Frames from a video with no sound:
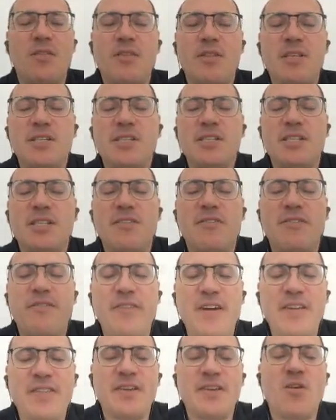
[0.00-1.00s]
This is the
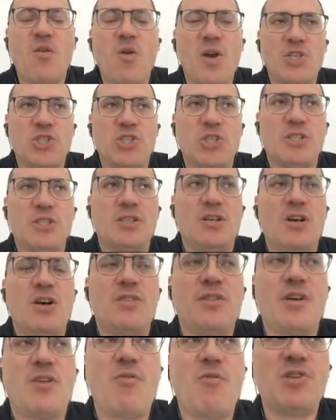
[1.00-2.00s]
fed question
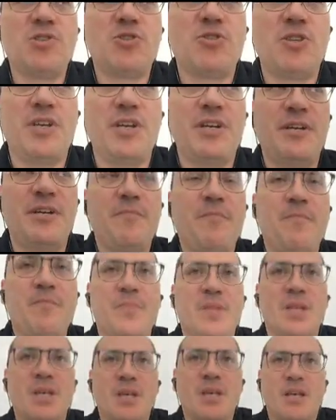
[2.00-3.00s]
on the questionnaire.
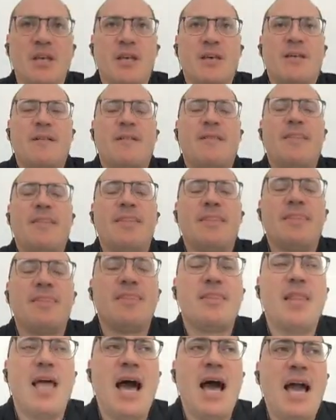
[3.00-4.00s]

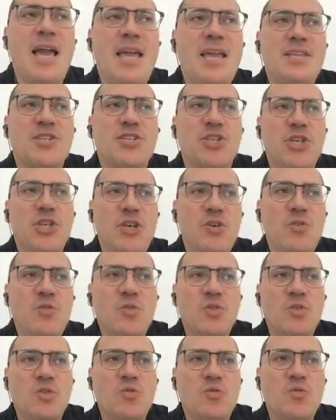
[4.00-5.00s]
I
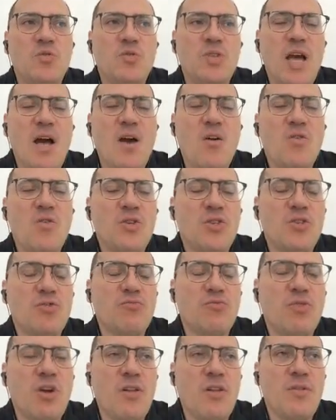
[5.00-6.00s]
chose to now
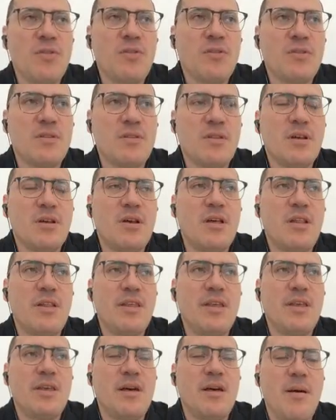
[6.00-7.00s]
run
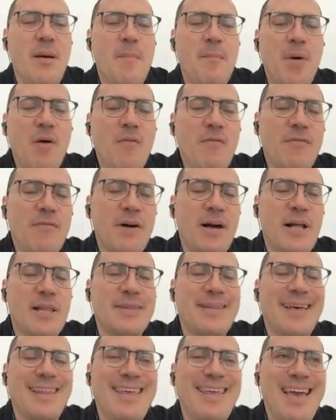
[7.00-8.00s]
a POM
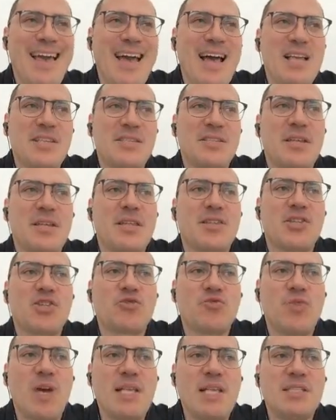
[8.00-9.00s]
file that has
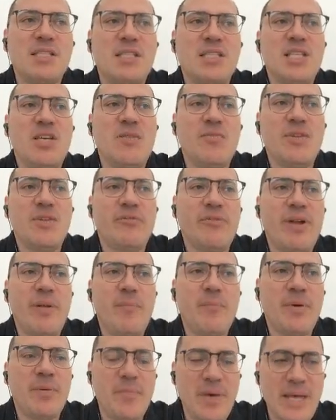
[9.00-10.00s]
transitive
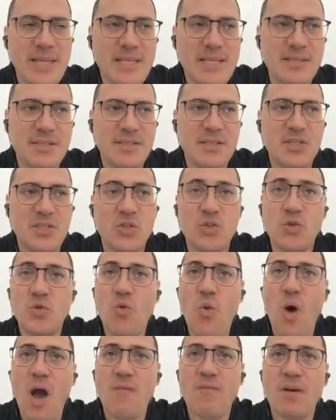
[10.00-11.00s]
direct dependencies to
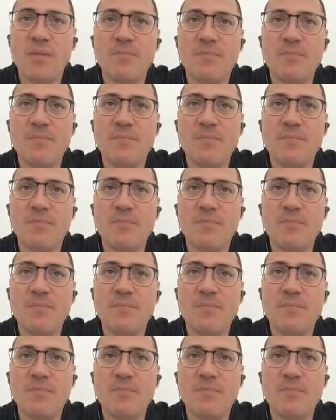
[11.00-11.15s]
Guava.